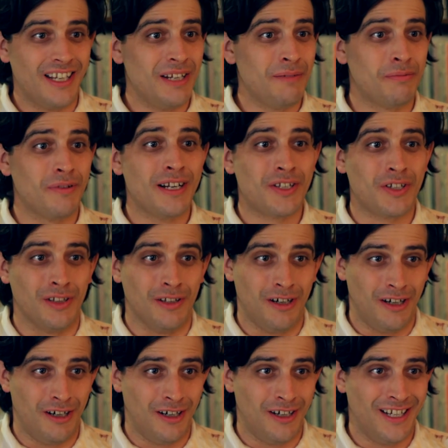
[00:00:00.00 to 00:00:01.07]
and he breaks the
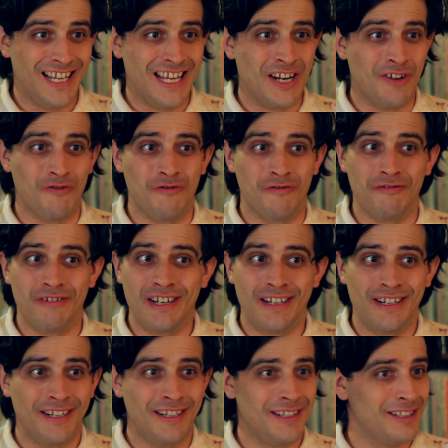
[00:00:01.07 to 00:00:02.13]
law in
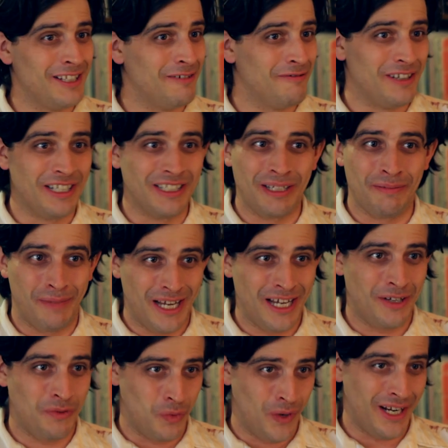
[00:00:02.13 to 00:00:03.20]
really, really
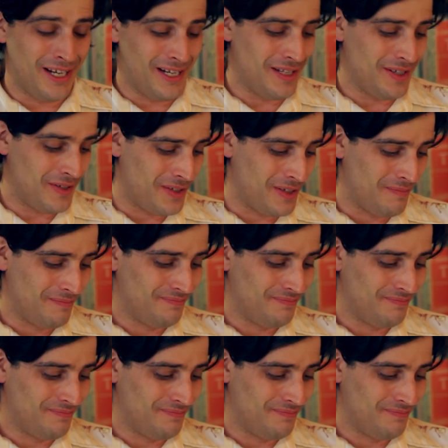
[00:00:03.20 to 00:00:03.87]
bad ways.